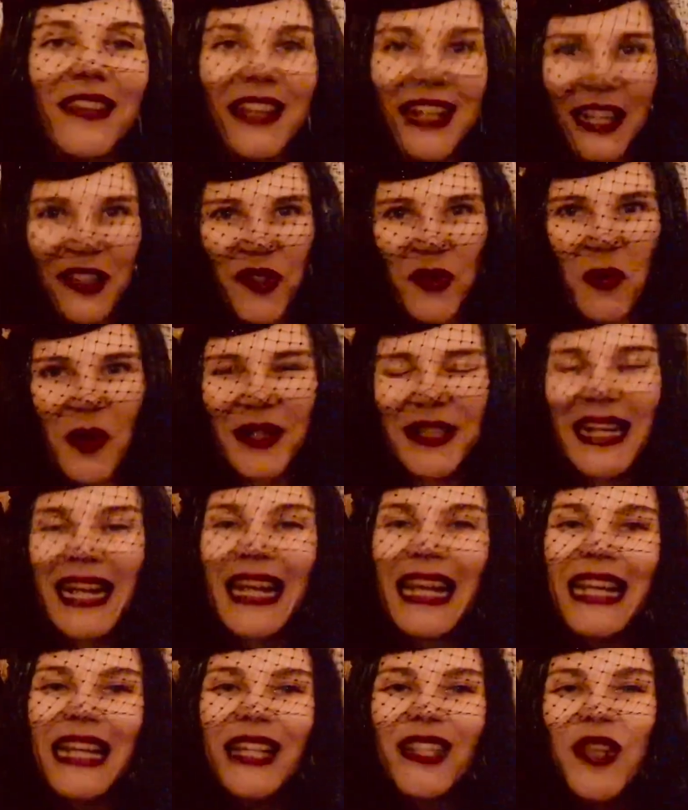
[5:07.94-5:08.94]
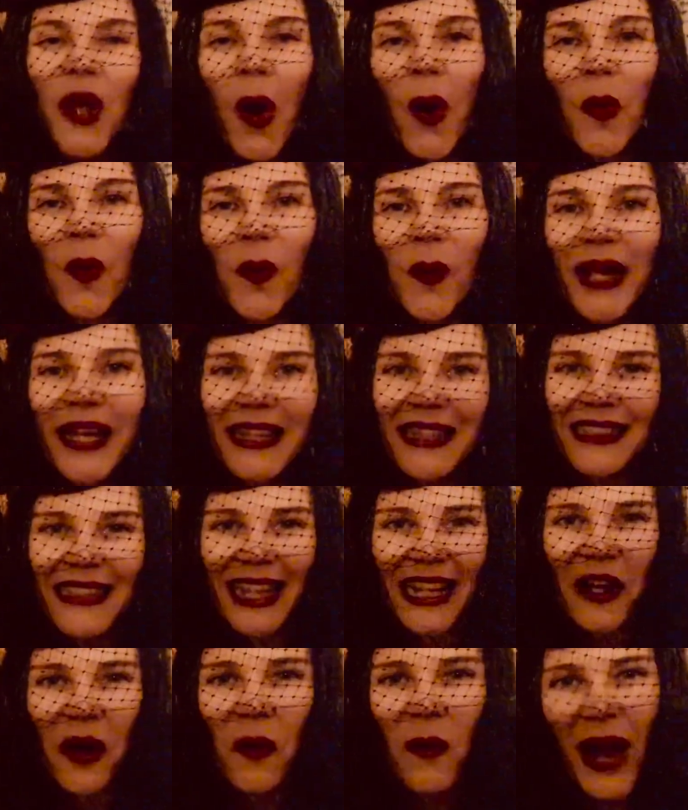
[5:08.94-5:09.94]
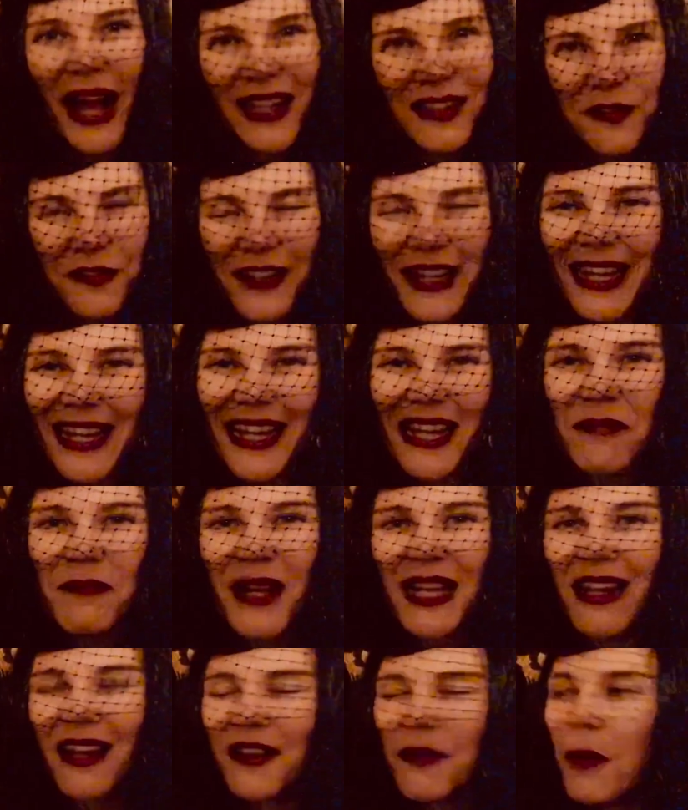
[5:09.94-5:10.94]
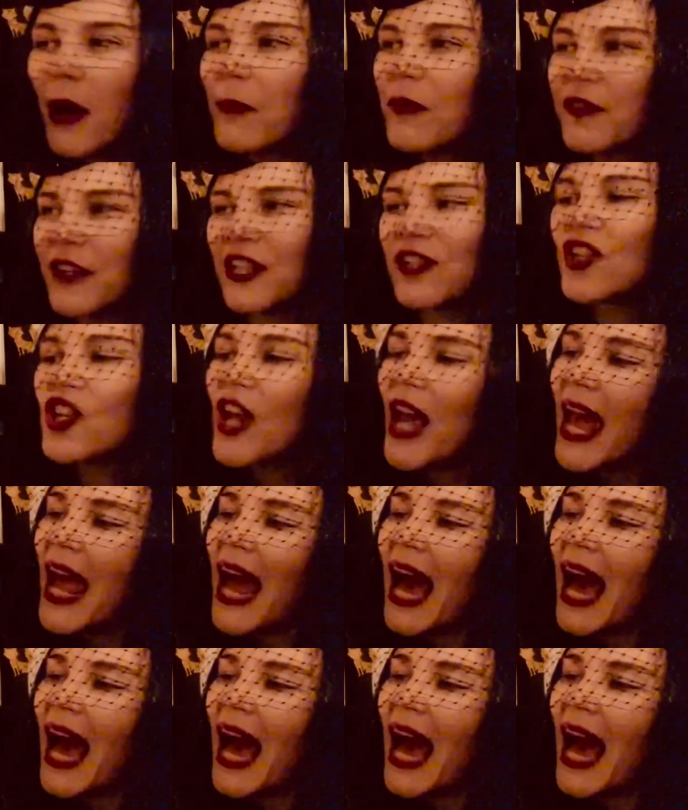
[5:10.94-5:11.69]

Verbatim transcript: the next one is Wicked Like a Wildfire by Lana Popović.